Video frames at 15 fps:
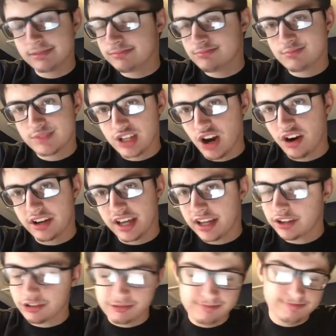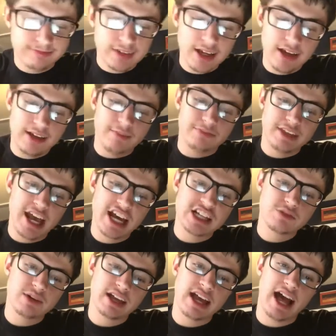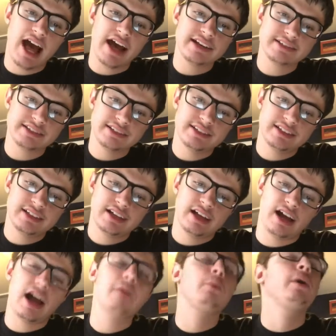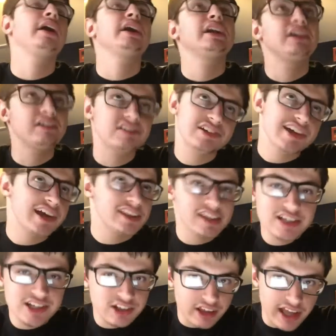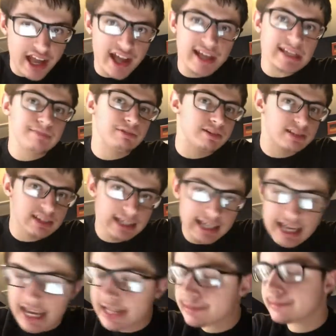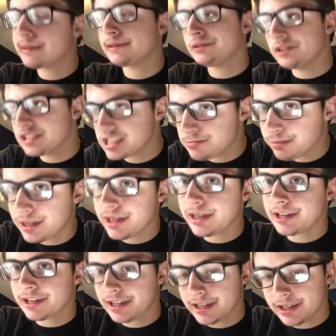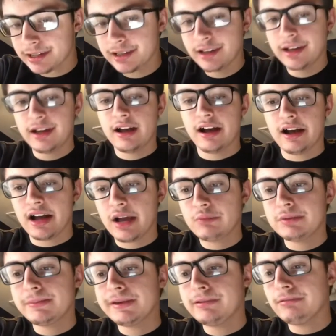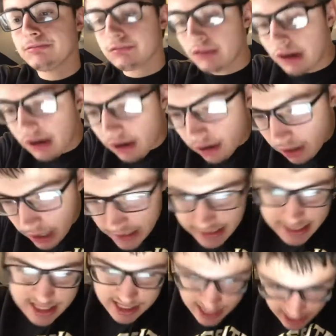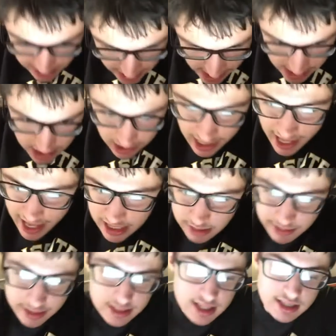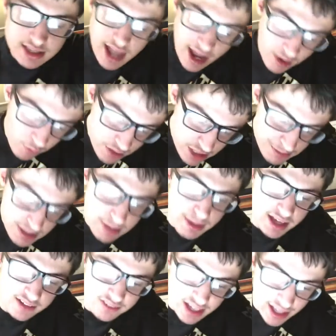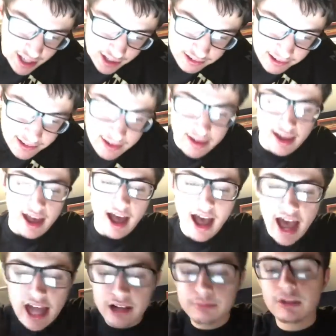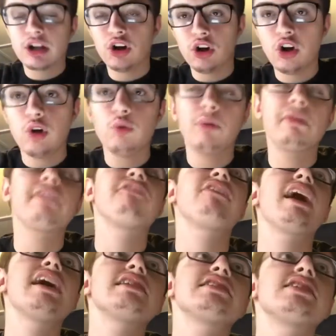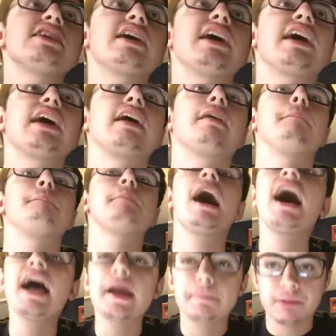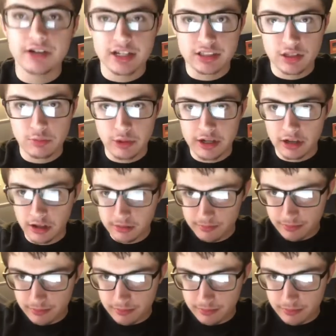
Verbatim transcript: Sorry, Daniel. Next, we got. I wanted to say this last, but technically speaking, I would be wrong to say this last because it's not going to be the main event. Adam Cole will be facing my predicted winner,